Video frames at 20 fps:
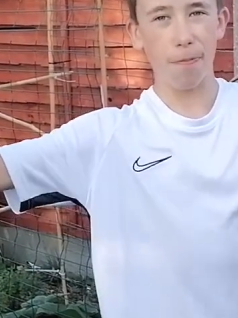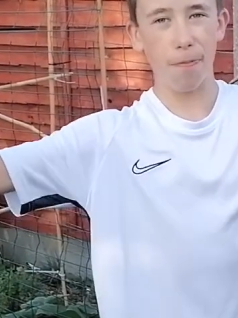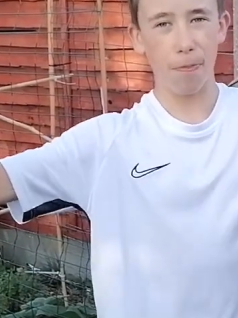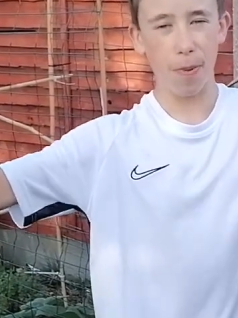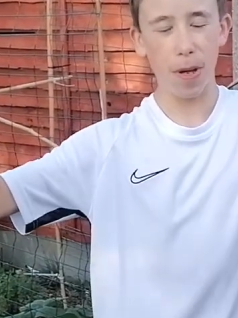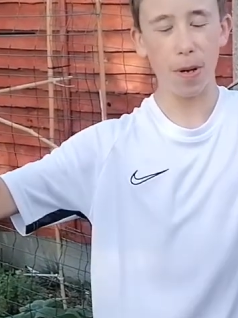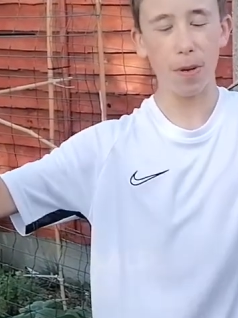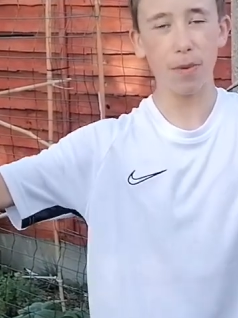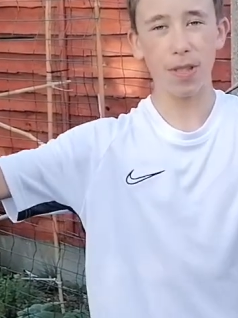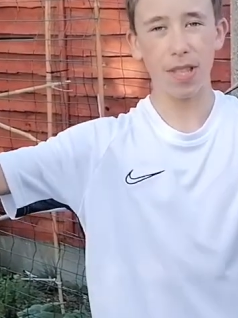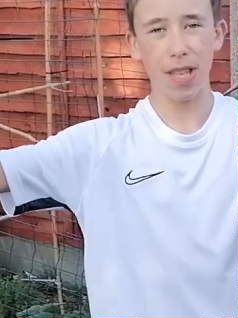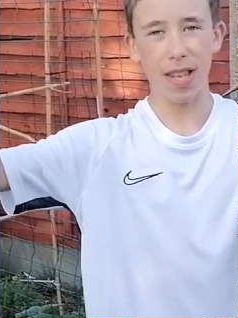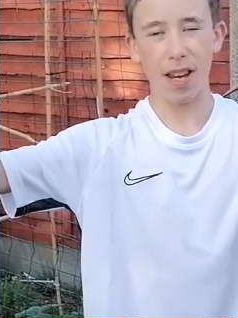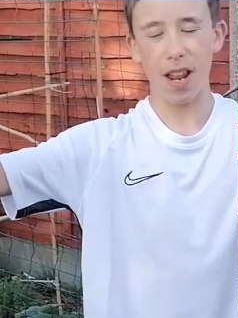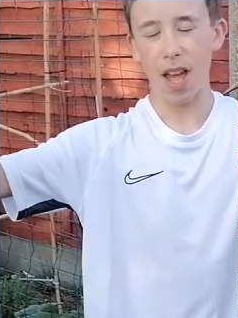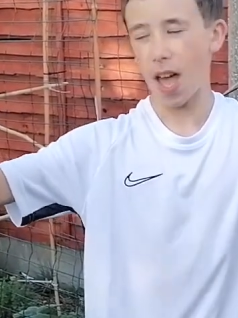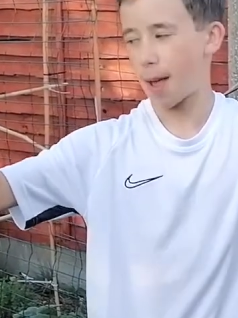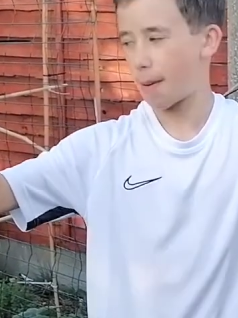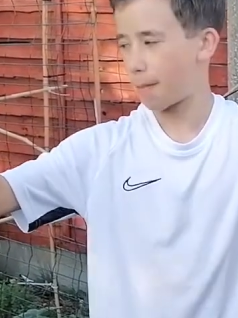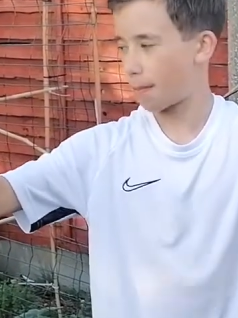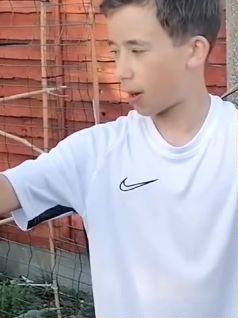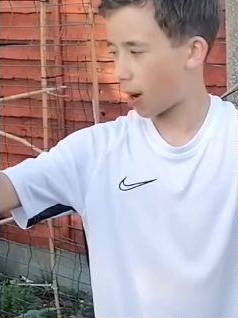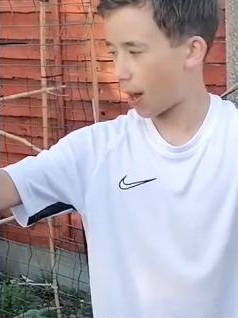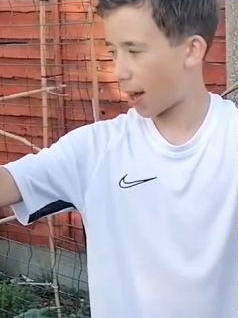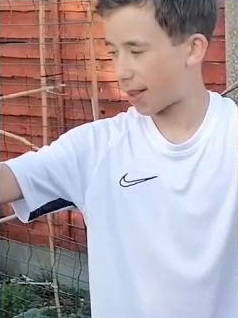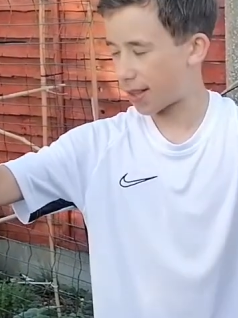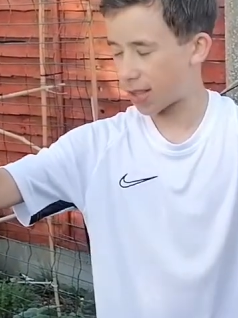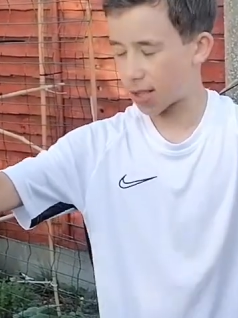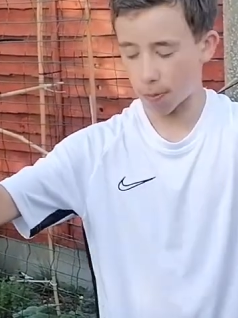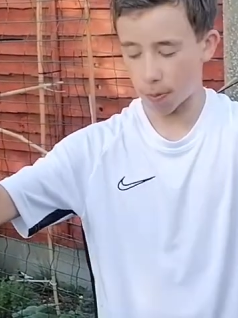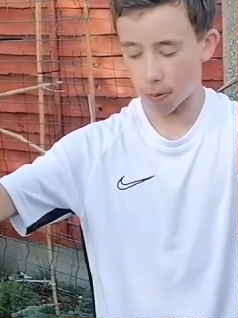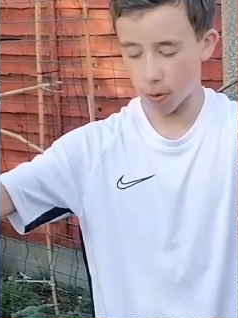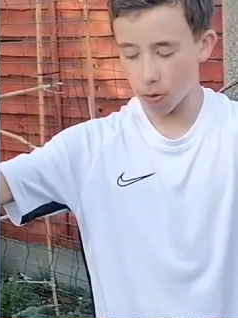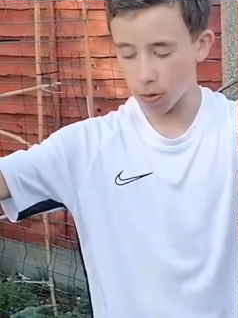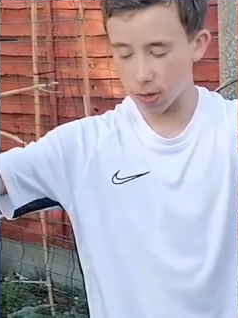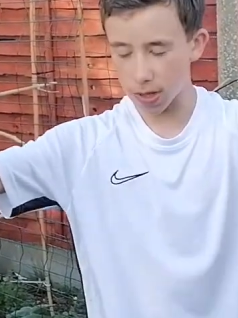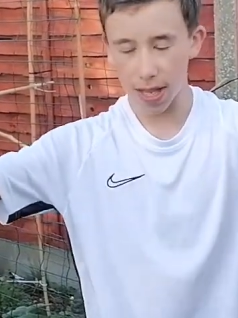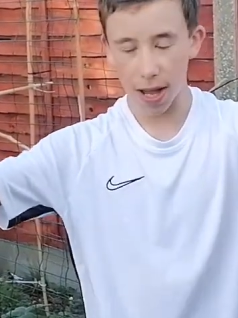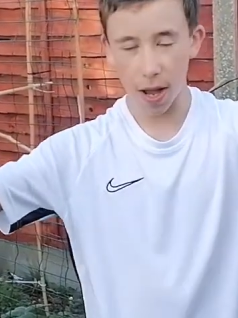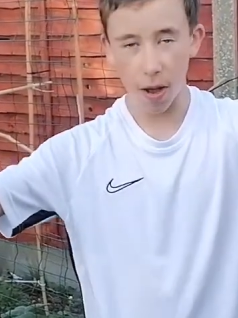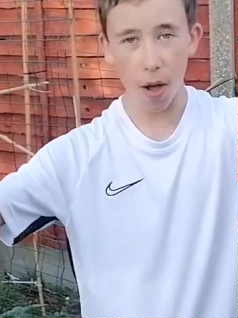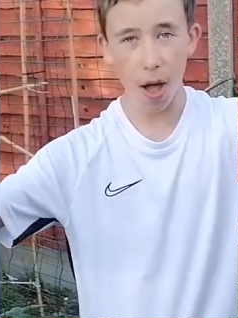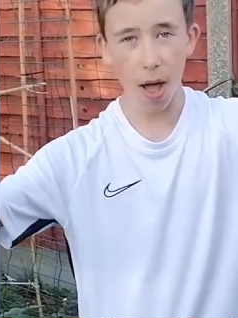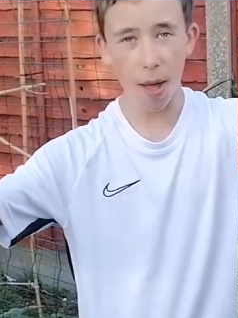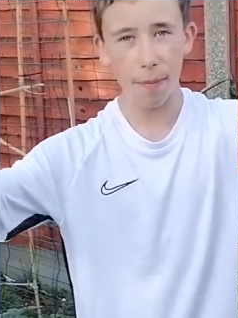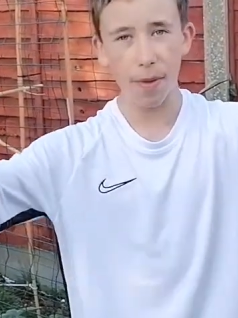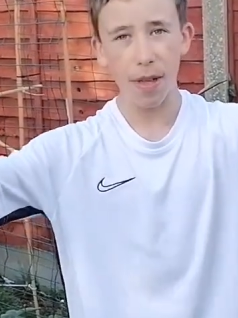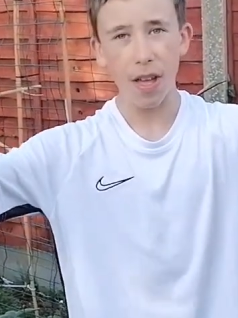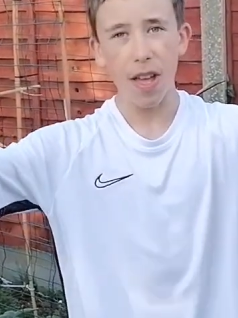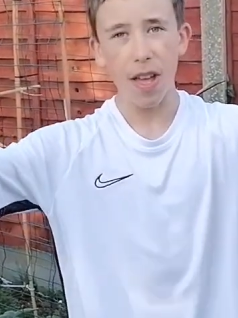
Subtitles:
building like supports that I'm